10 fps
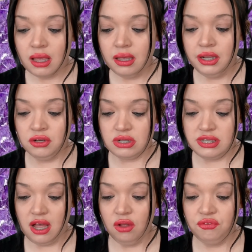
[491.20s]
in
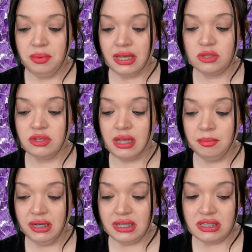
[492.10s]
yourself, because
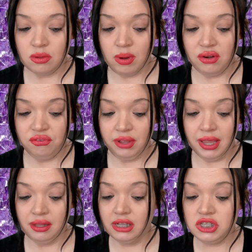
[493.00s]
resentment is the red flag
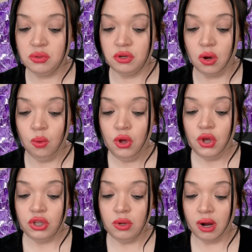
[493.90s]
that lets you know
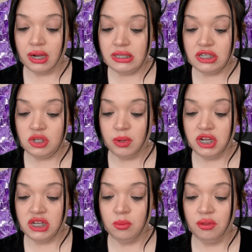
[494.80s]
you are in a
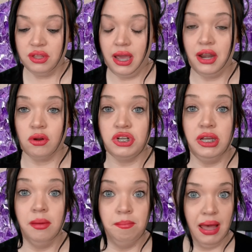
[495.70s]
situation with an
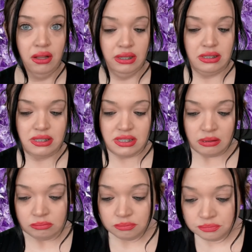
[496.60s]
energy imbalance
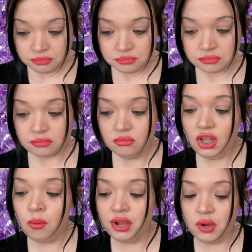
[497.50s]

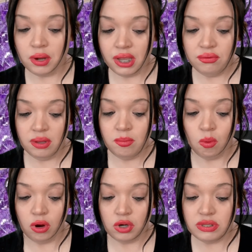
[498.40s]
where you are giving
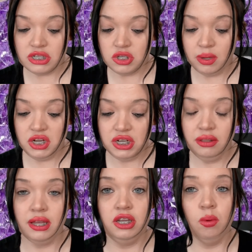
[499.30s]
more to a situation
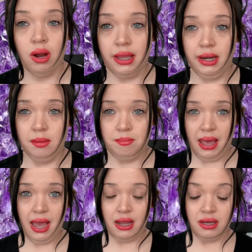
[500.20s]
than you are getting
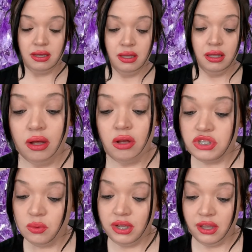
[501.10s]
back.
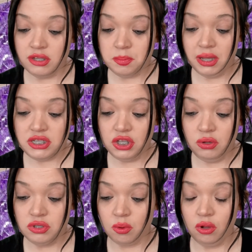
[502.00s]
Also, guilt plays a
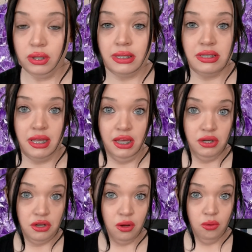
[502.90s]
huge role in saying
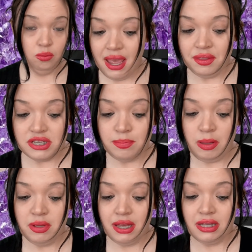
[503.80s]
no. And this could be
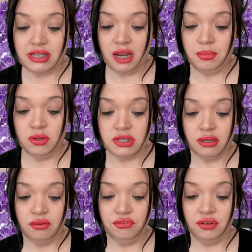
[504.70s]
because of
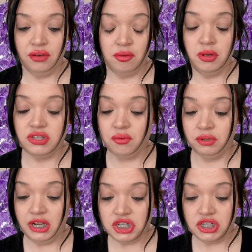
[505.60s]
abusive
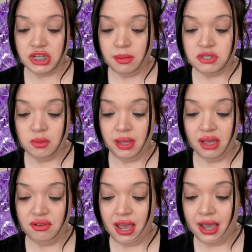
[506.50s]
relationships you may
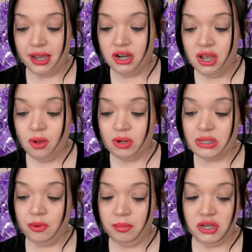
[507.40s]
have had where
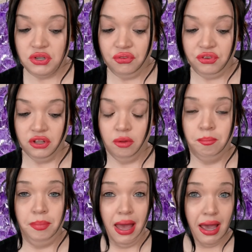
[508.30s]
someone made you feel
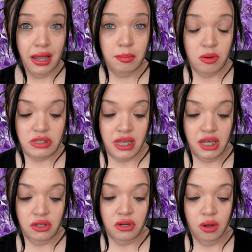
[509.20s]
bad about
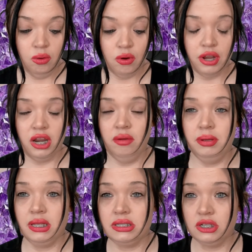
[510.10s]
saying no, or could have
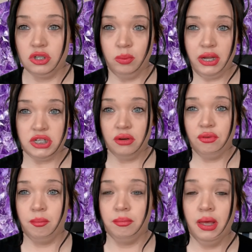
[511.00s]
been a situation
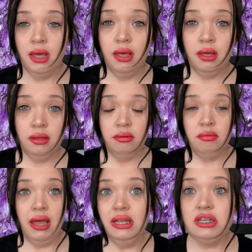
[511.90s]
from
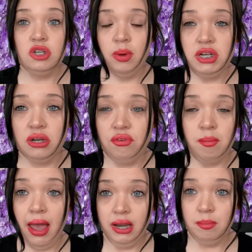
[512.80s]
any situation from
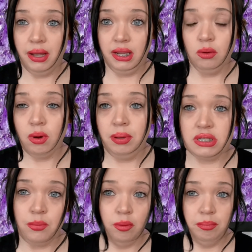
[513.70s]
anybody where
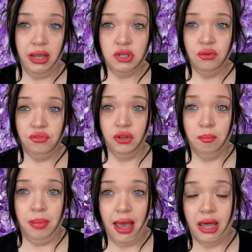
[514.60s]
someone made you feel
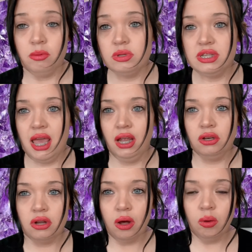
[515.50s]
bad about
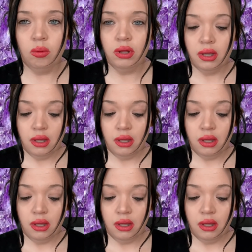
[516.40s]
saying no.